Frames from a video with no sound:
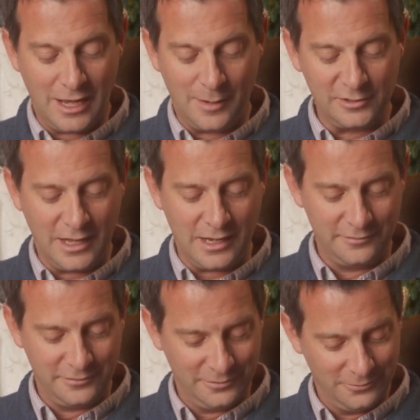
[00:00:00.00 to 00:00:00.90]
I'm alive.
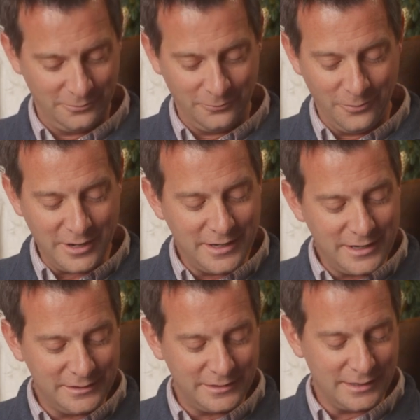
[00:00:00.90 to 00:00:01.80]
What a
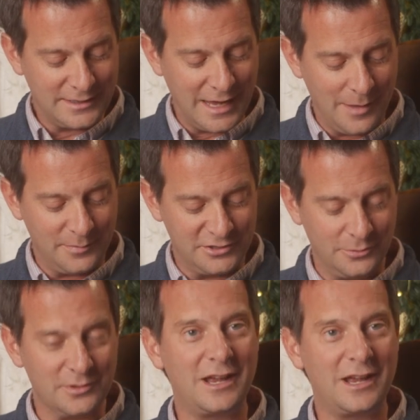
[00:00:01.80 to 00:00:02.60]
neat thing to happen to a